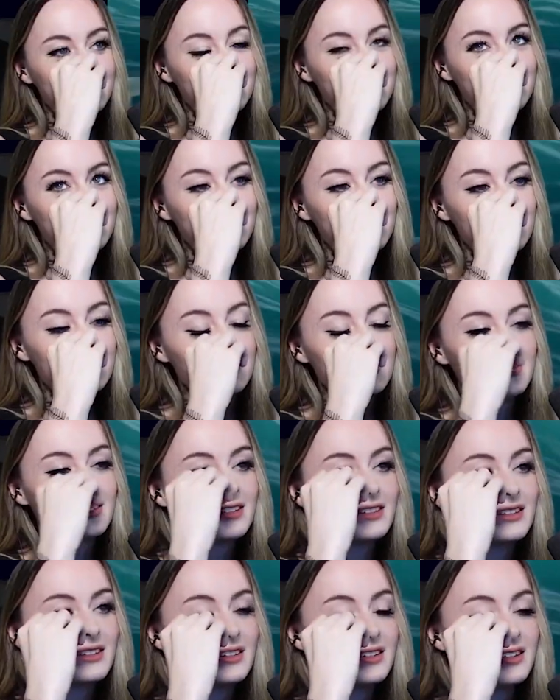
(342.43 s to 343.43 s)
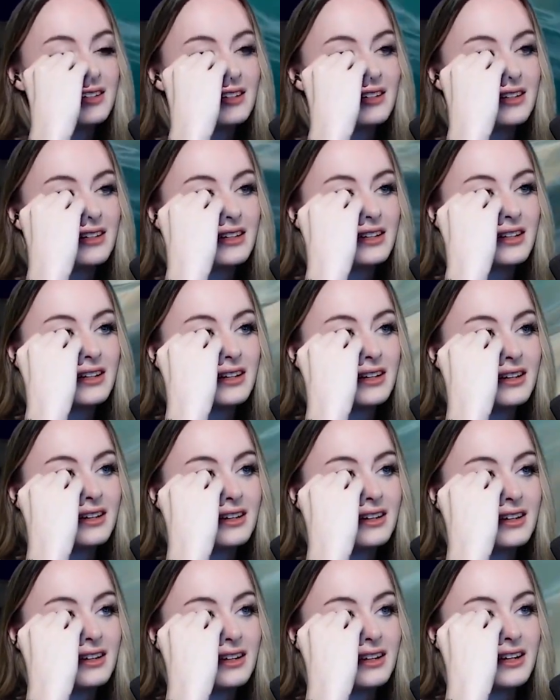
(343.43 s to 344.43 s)

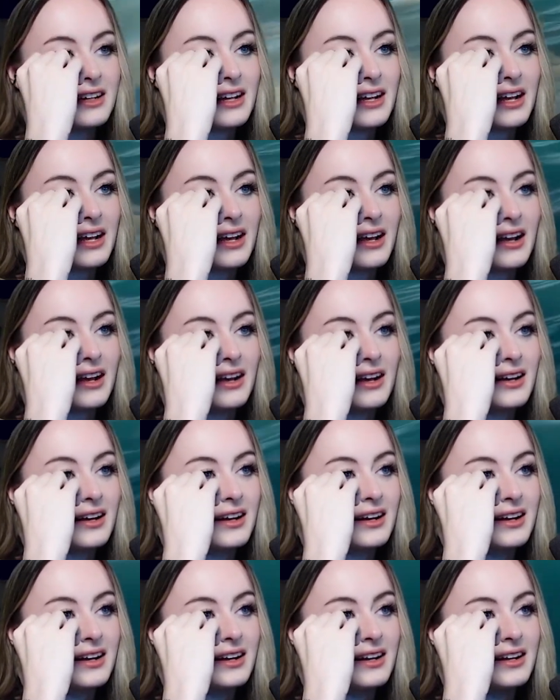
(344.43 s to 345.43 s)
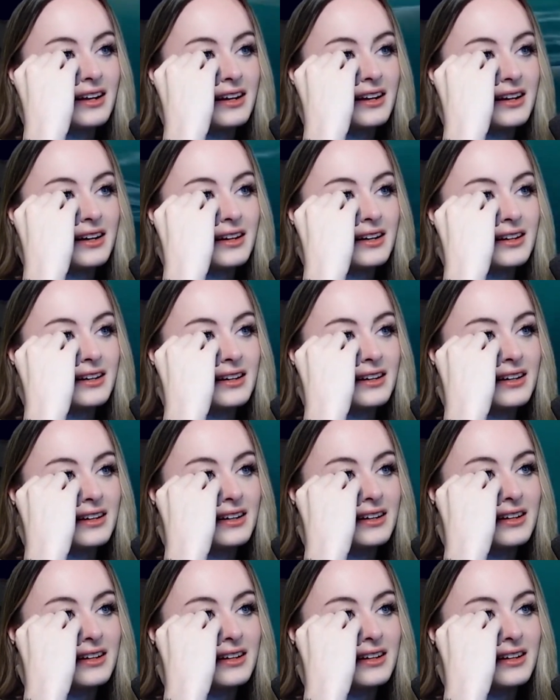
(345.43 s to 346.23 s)
No one is speaking in this clip.